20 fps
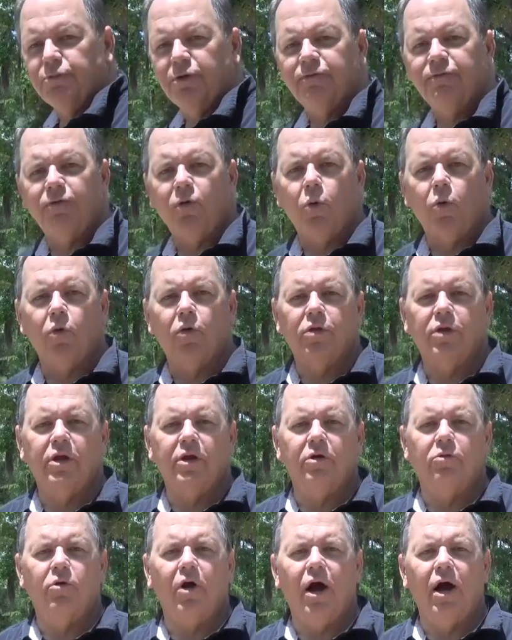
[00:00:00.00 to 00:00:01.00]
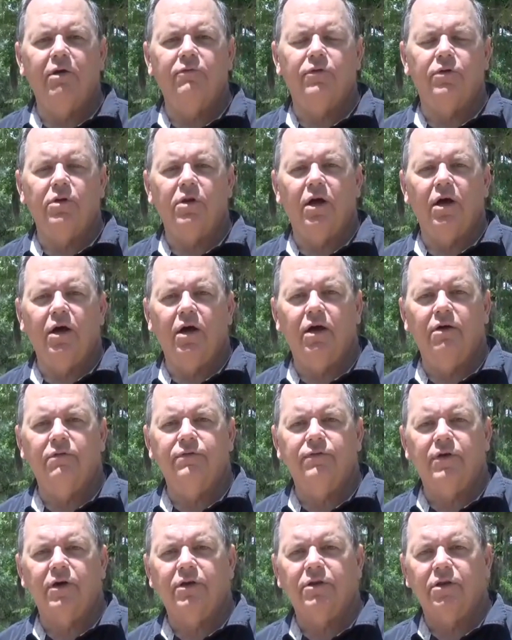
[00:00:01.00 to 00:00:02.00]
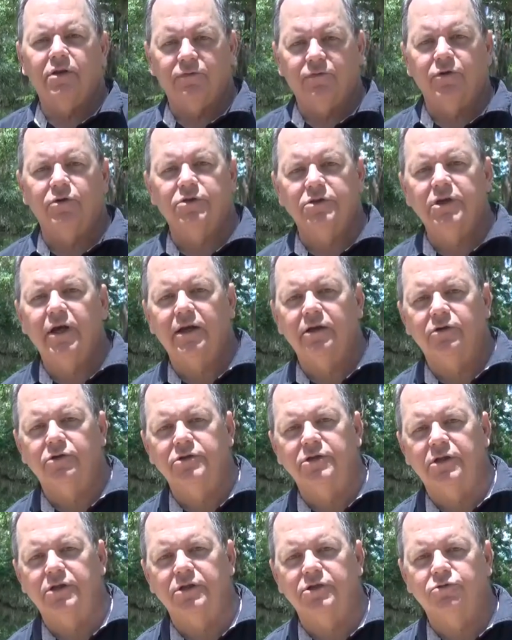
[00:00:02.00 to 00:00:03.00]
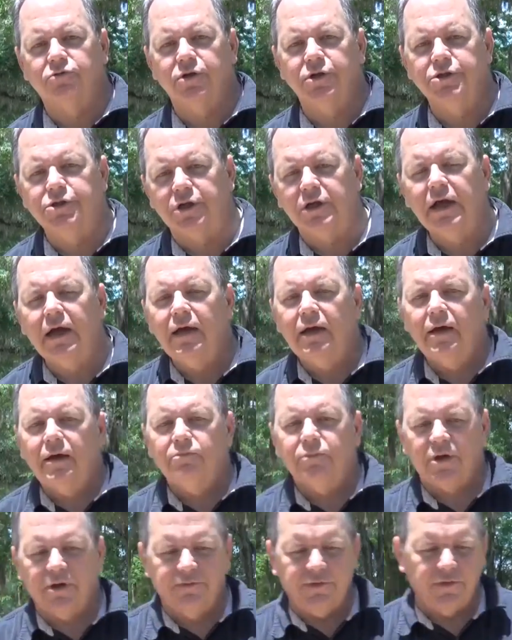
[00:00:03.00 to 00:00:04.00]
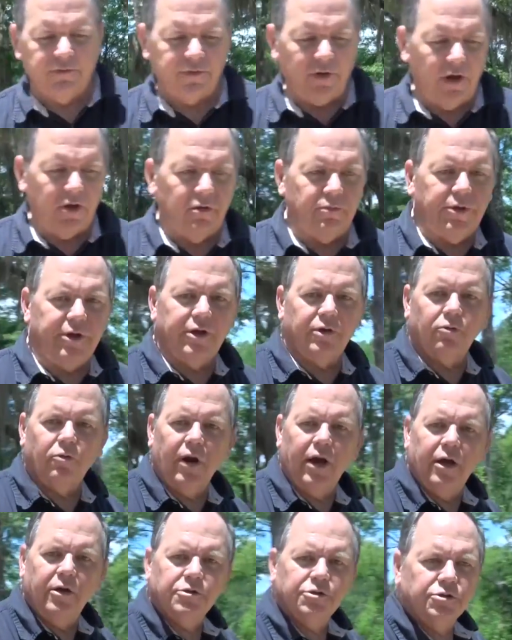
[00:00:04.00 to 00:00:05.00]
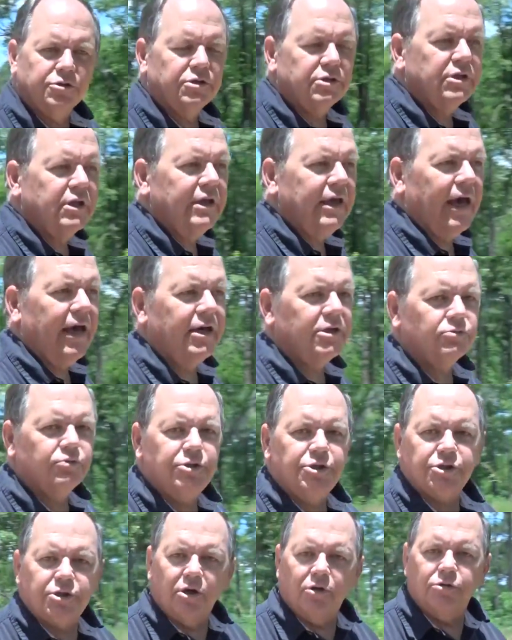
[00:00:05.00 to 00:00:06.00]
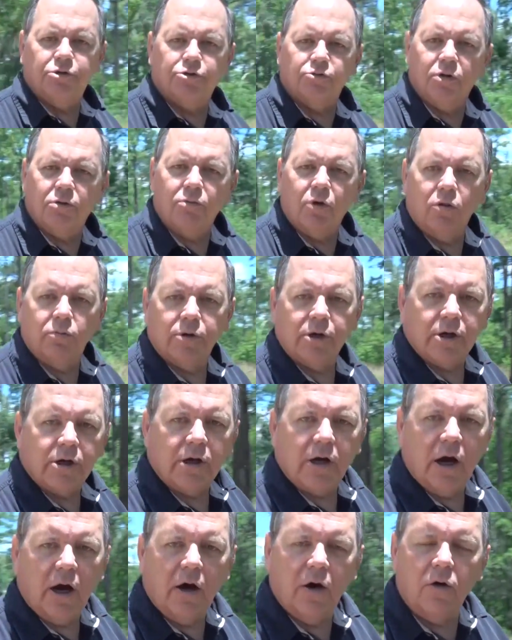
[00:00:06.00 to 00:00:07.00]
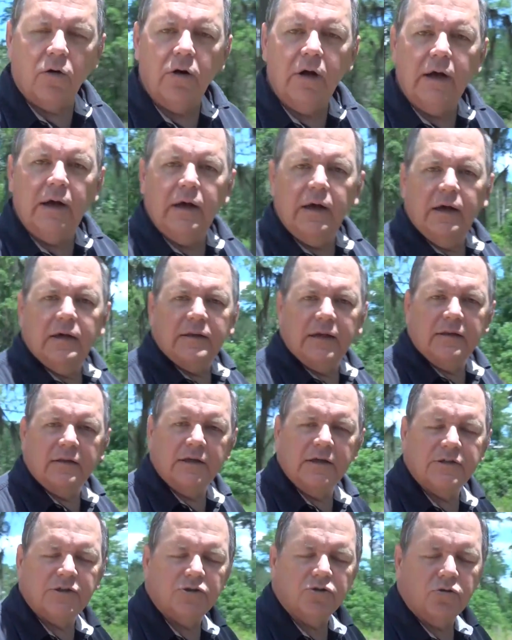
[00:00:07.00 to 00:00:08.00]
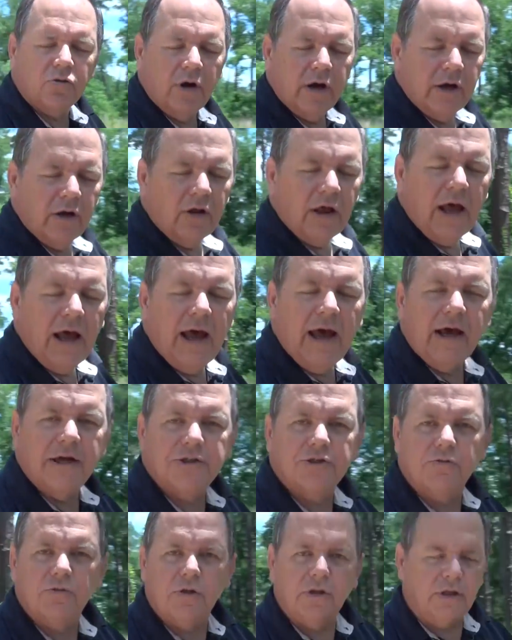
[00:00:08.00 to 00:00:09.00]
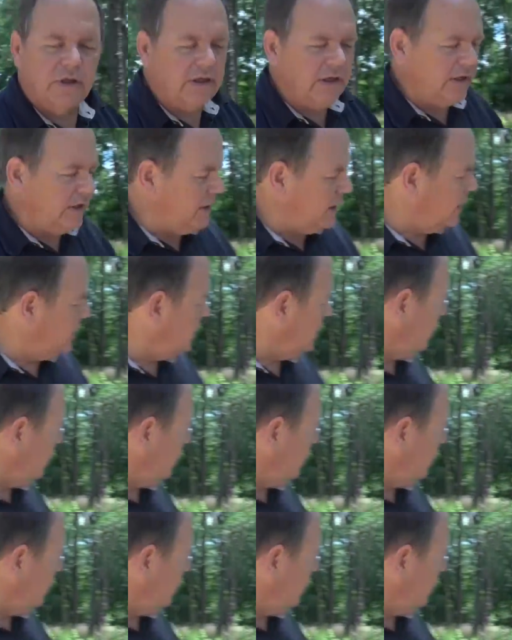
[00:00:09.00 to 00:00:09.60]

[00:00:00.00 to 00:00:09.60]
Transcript: before the arrival of the first settlers in this region. But if you follow me around, you'll see, as we showed you a moment ago, that this trail actually